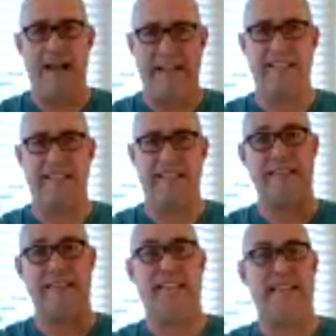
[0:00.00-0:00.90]
I
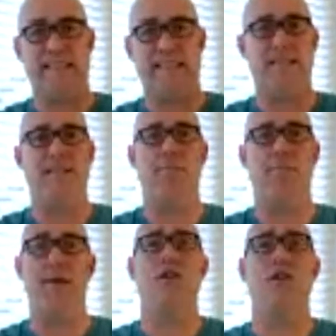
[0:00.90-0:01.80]
guess that's the
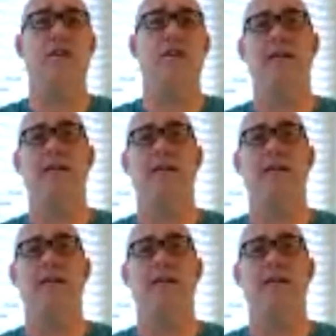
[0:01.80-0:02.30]
picture.